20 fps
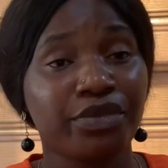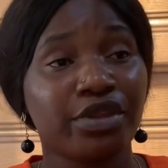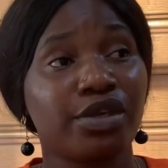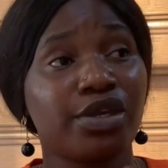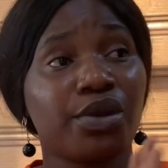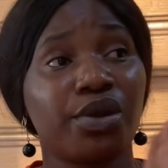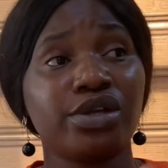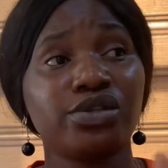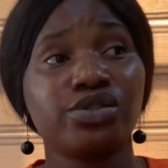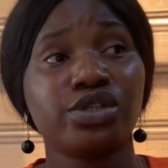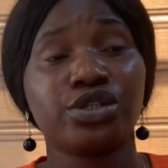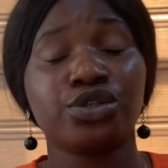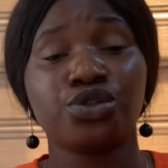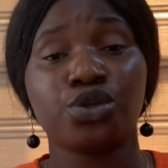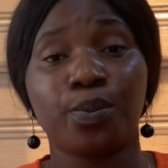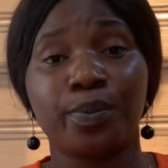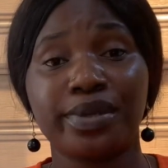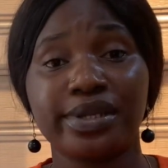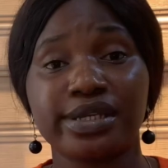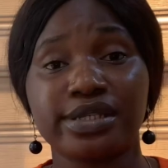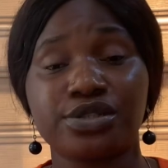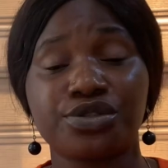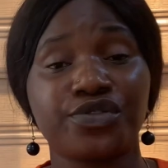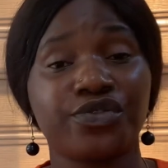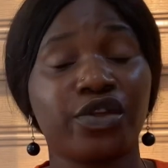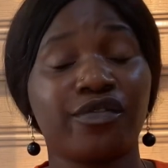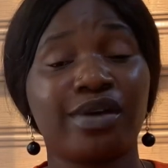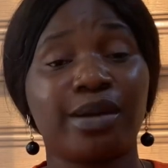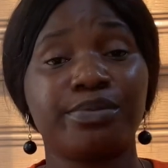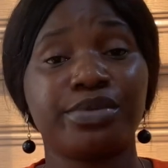you're going to a new place you've
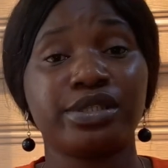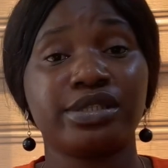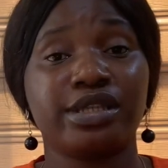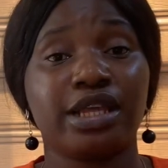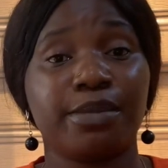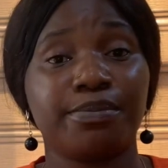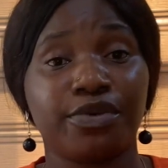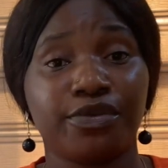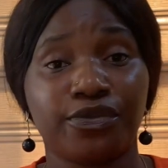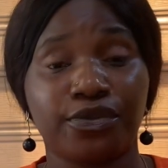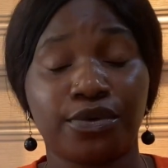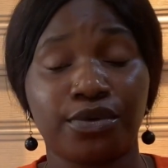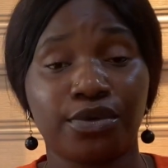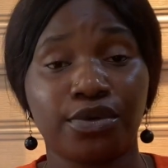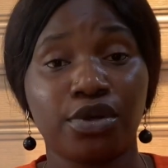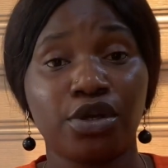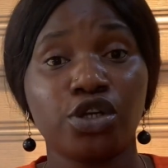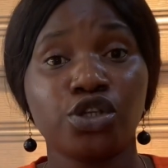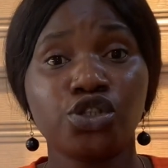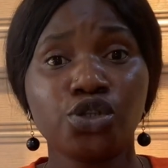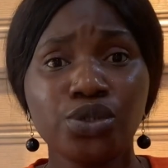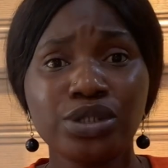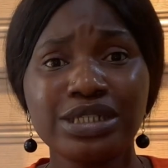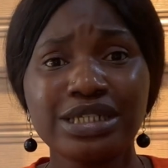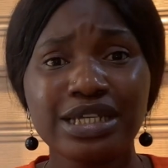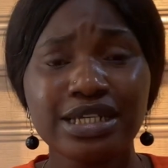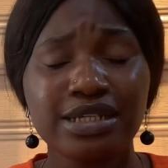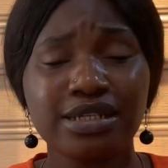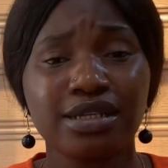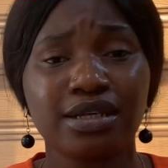never been there before you
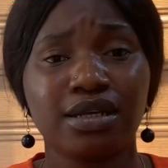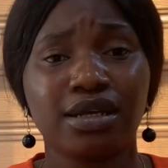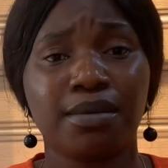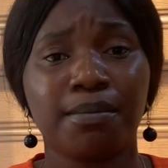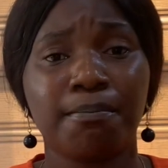need